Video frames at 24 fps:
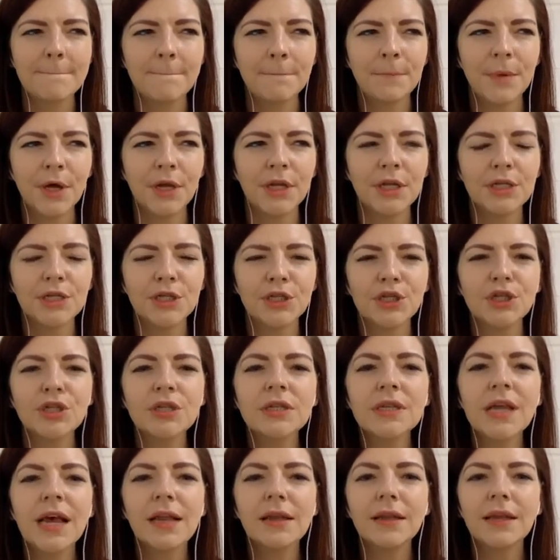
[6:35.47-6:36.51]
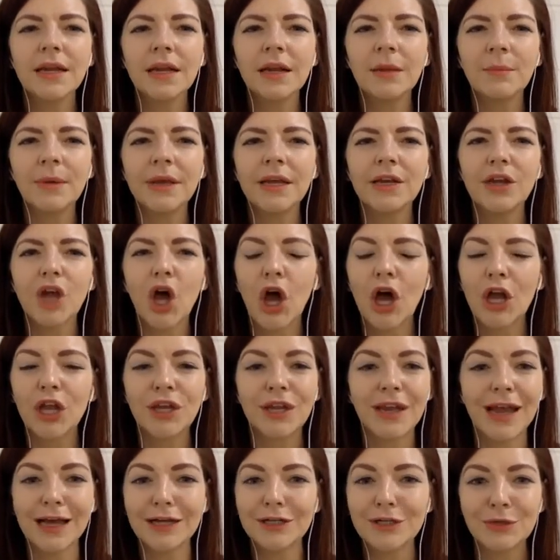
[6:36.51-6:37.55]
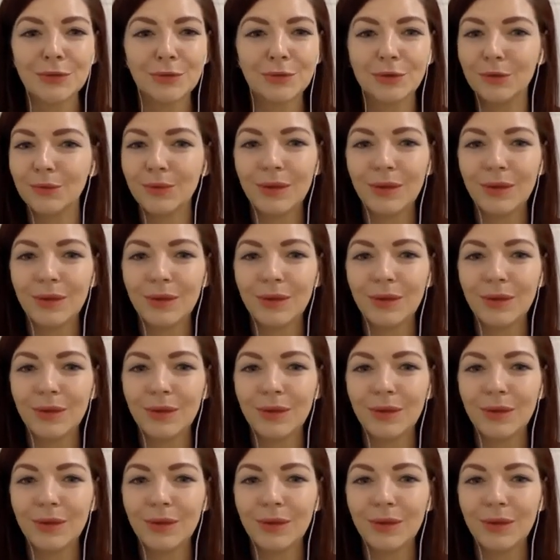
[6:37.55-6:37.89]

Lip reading: but it's just a little bit unnatural.